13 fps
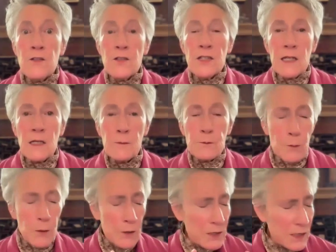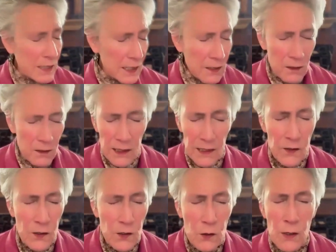see, particularly in
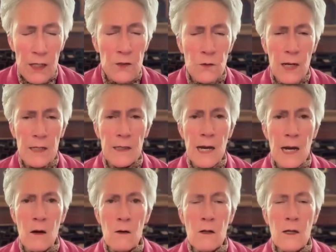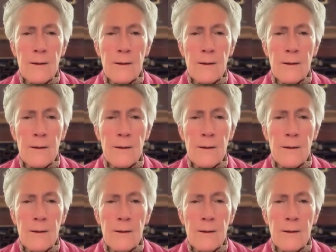the US right now,